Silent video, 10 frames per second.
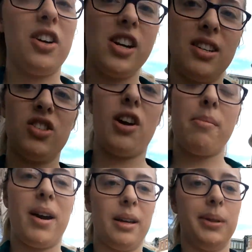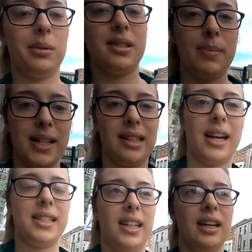go and enjoy my pumpkin spice
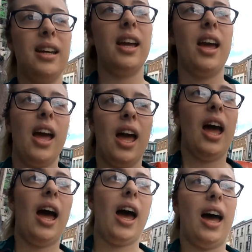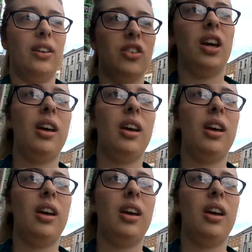latte and